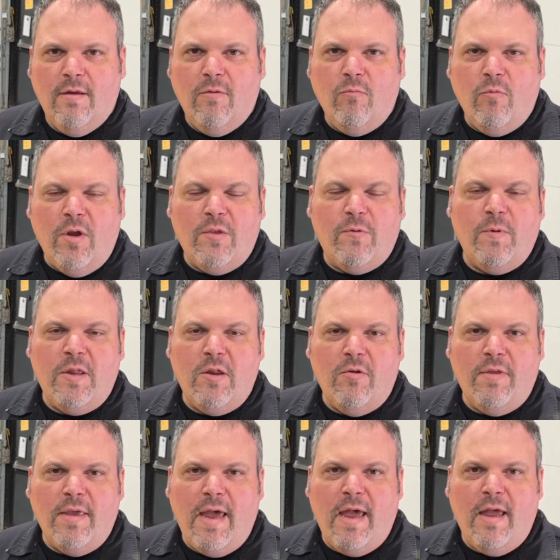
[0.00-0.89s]
Once we
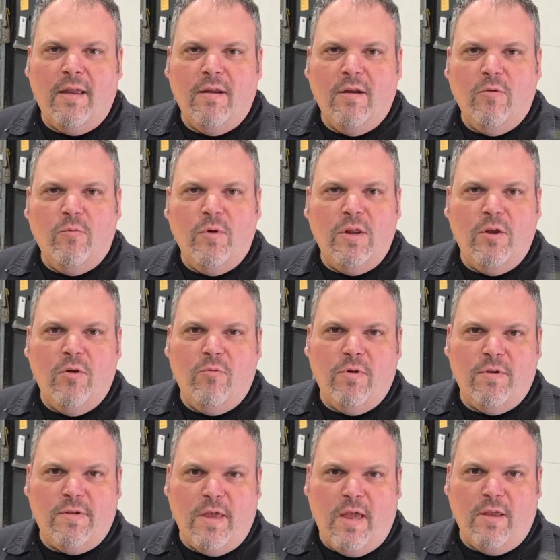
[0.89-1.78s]
know that, we know
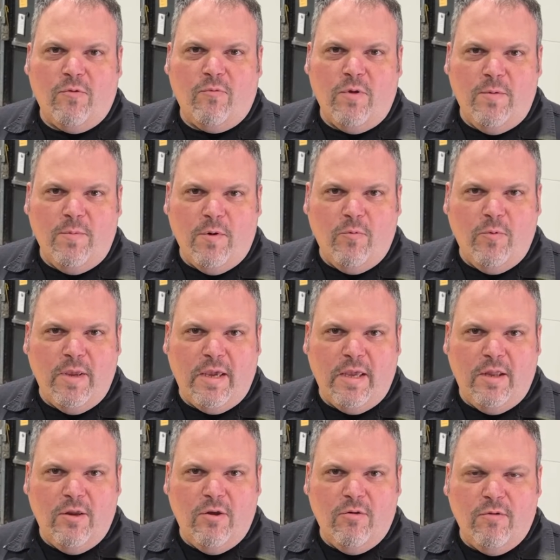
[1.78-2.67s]
what size reamer we
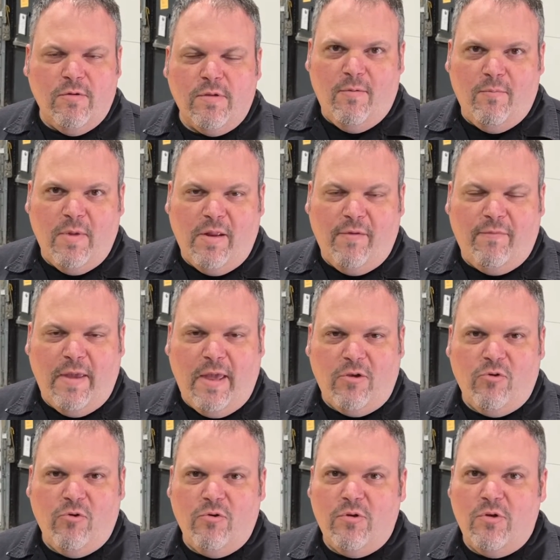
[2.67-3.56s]
can use.
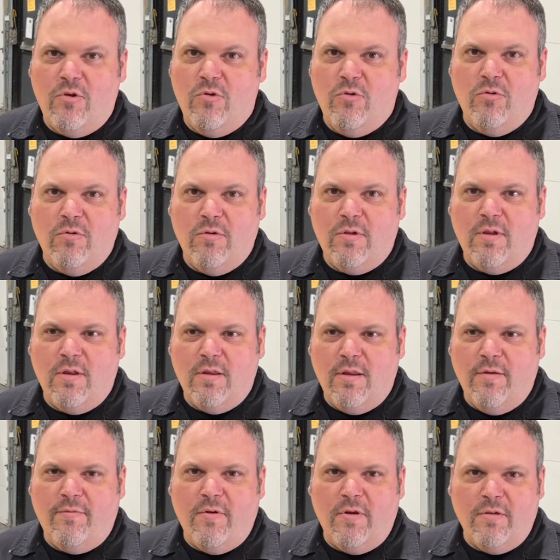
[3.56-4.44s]
Manufacturers use
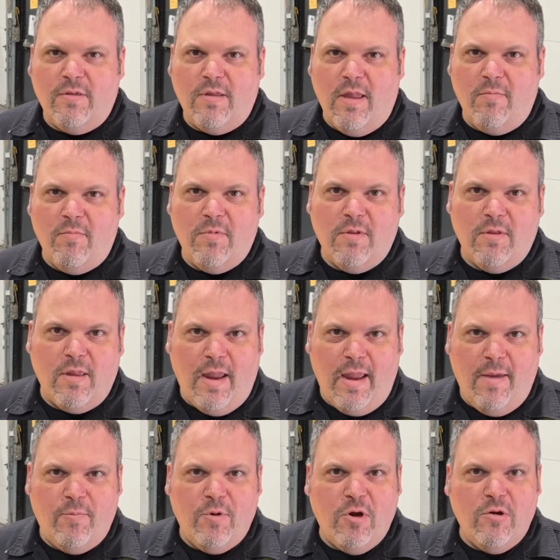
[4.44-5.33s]
different stem
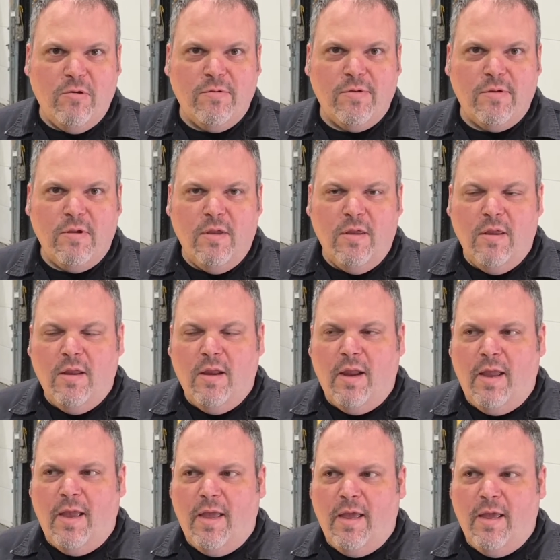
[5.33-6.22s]
diameters,
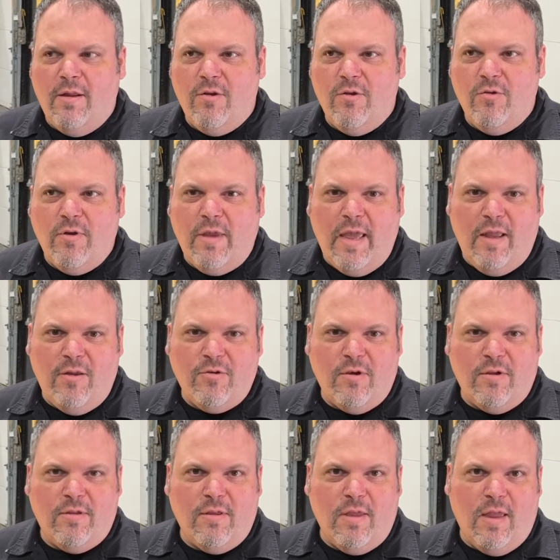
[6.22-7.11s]
and you can't
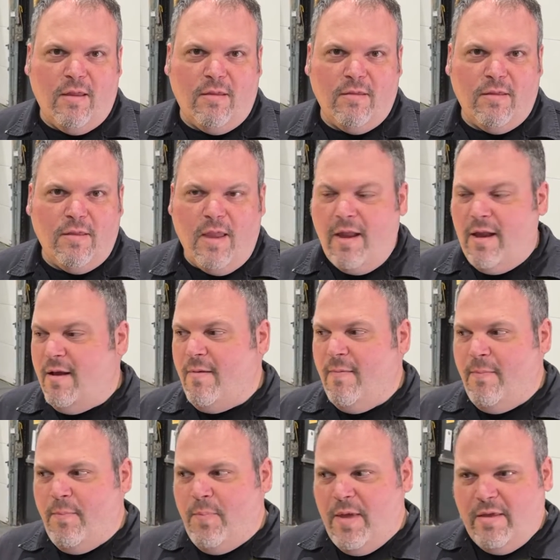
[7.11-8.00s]
just like say
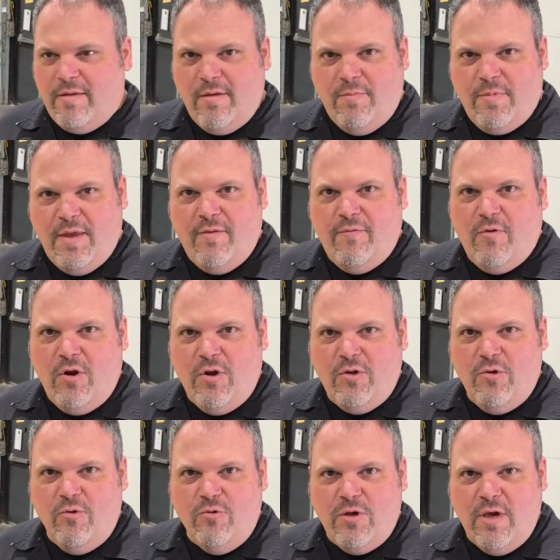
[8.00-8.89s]
pick something for a
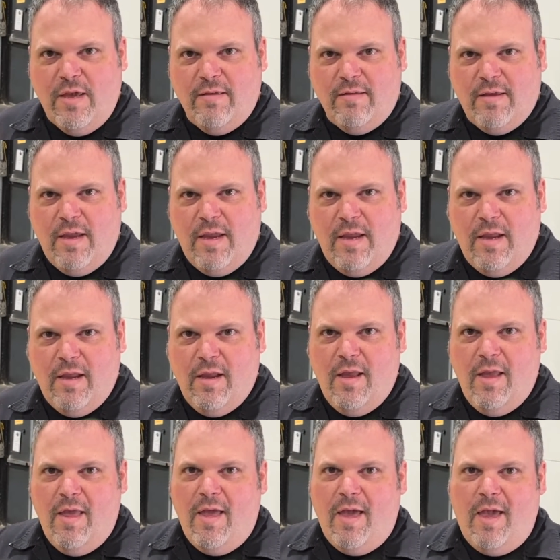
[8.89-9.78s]
2JZ
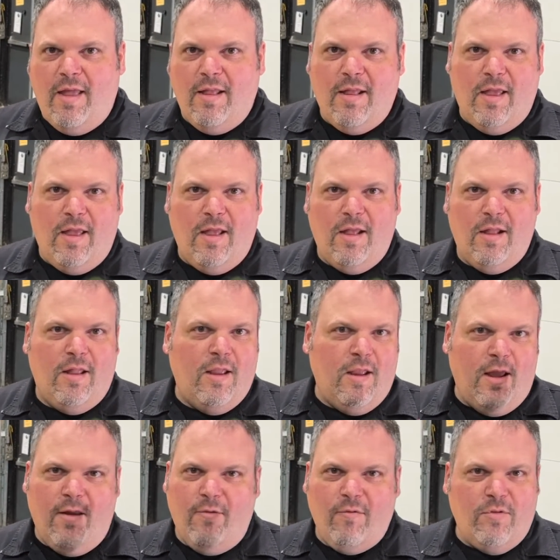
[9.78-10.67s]
and then
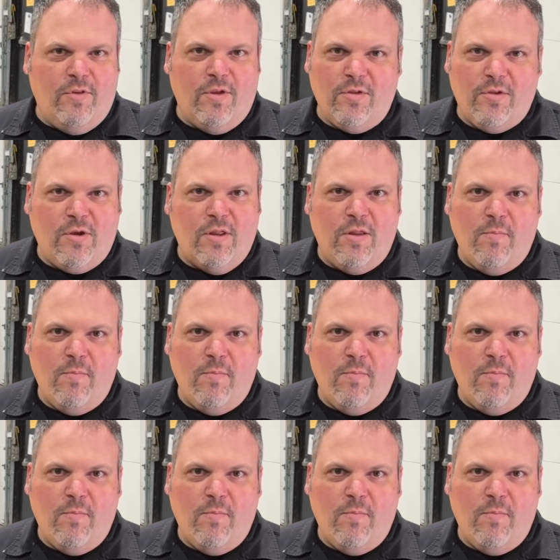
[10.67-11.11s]
everything's going to